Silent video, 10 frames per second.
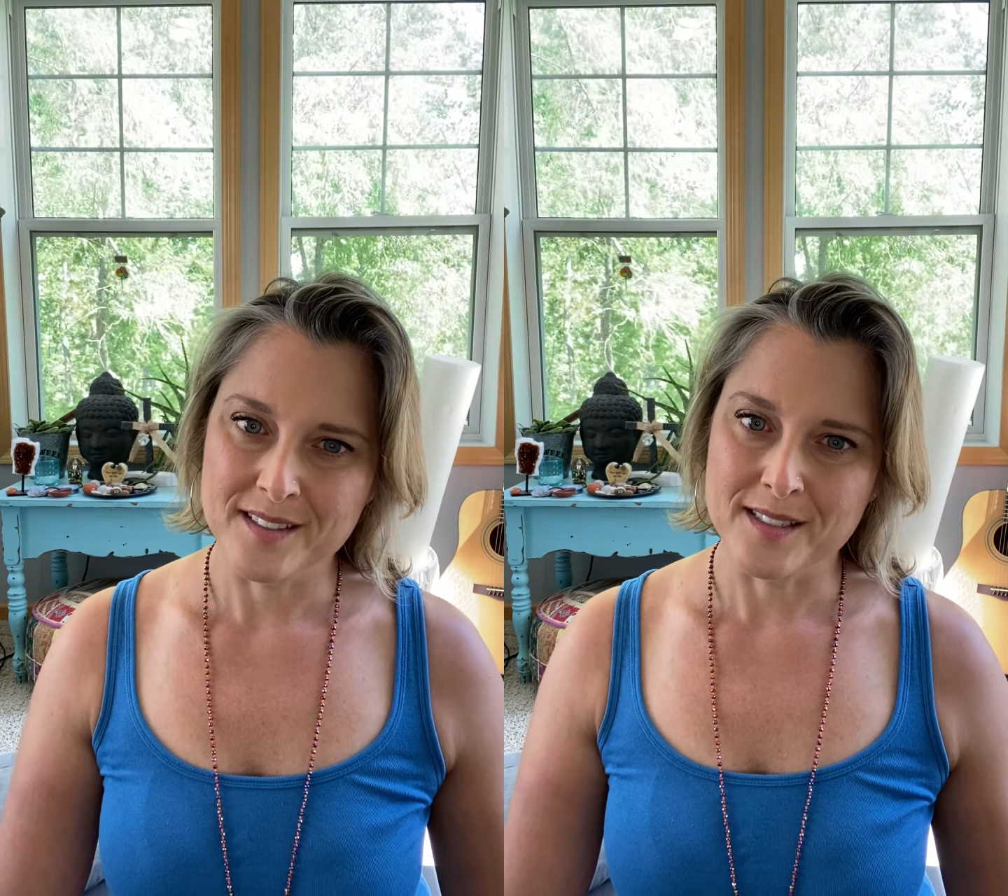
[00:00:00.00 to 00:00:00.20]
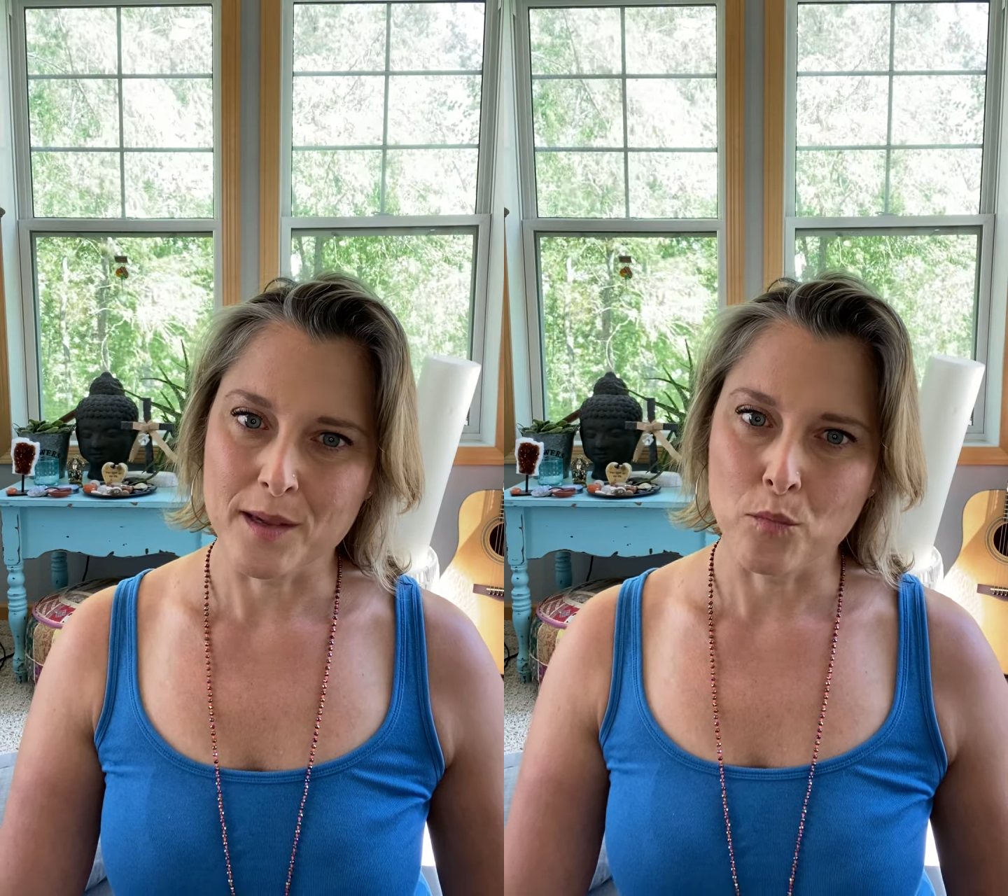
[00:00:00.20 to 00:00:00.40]

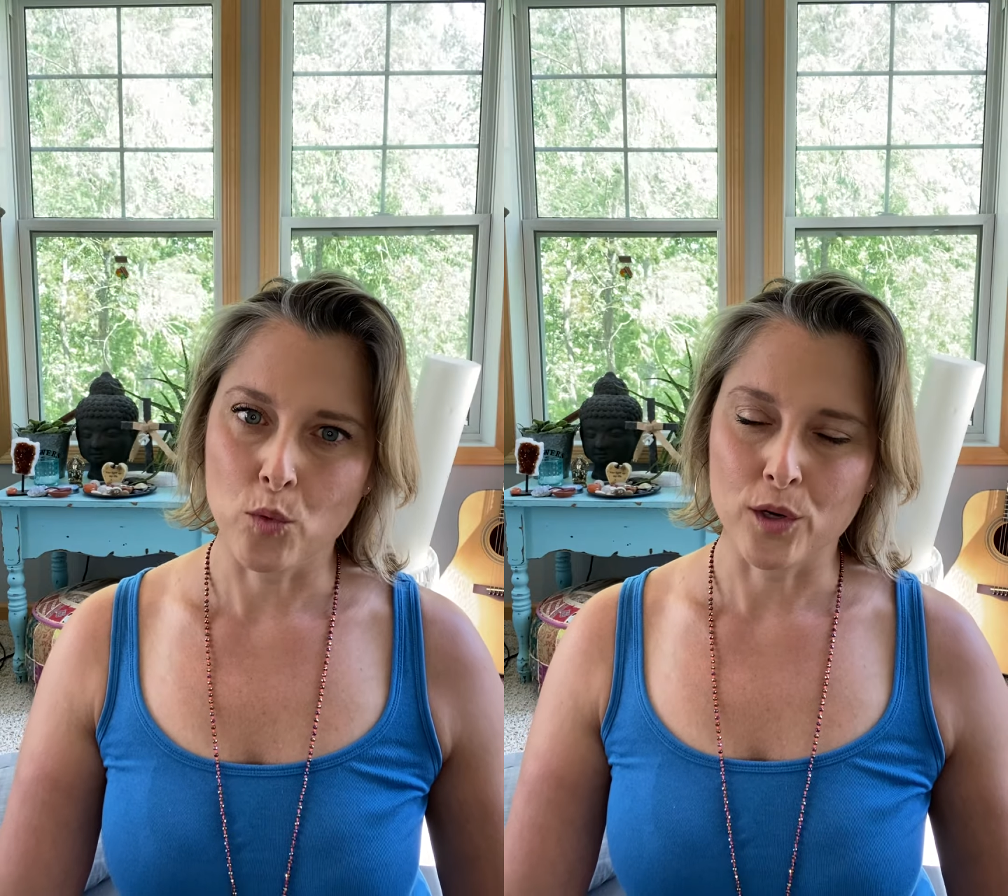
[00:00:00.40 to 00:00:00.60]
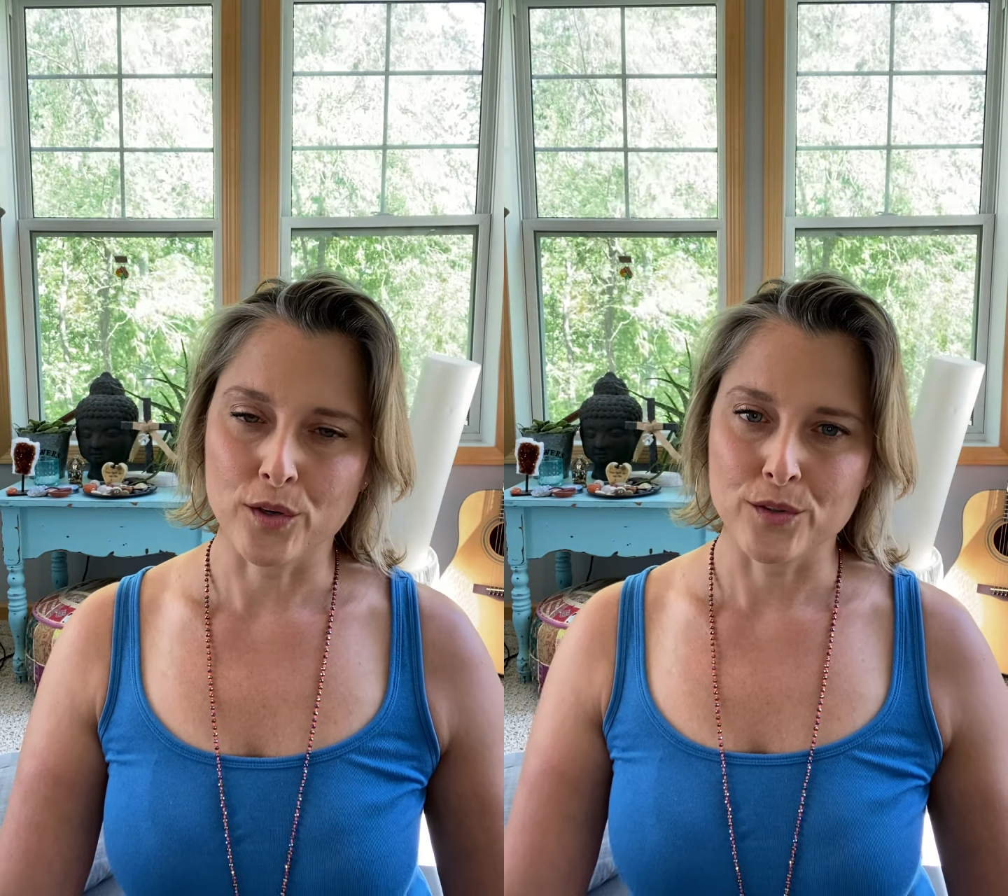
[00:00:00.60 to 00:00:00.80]
same
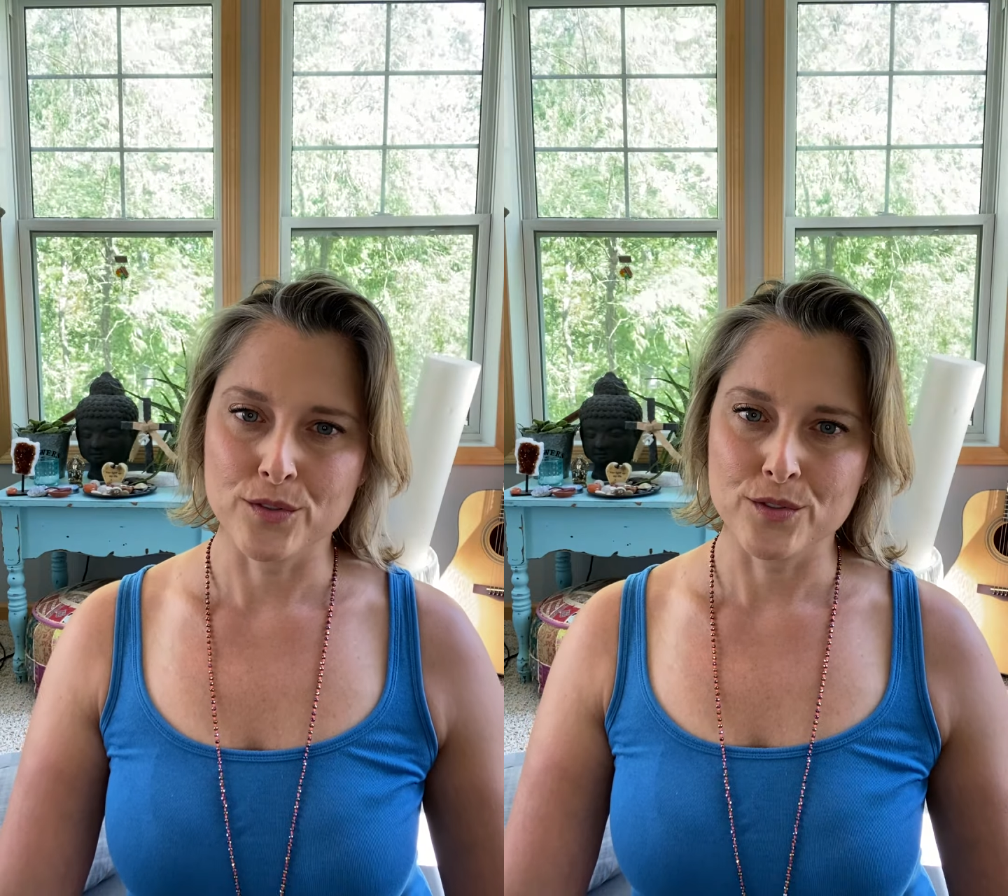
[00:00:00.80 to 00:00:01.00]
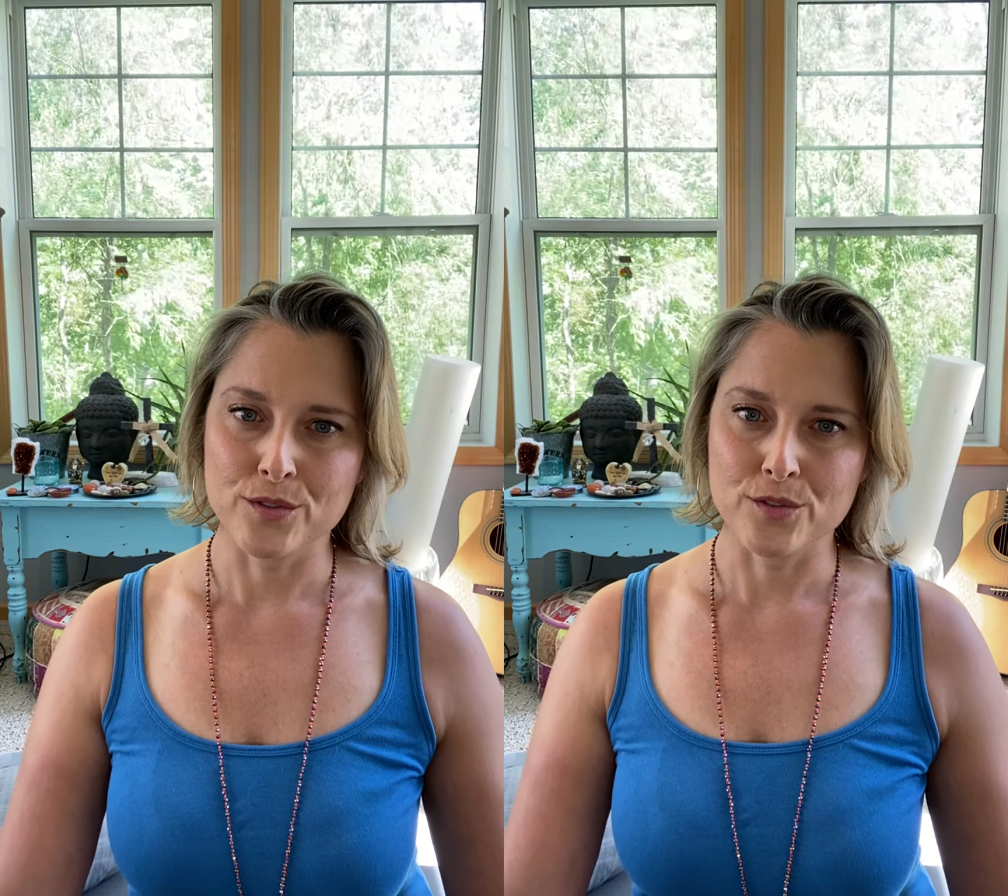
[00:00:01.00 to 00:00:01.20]
words,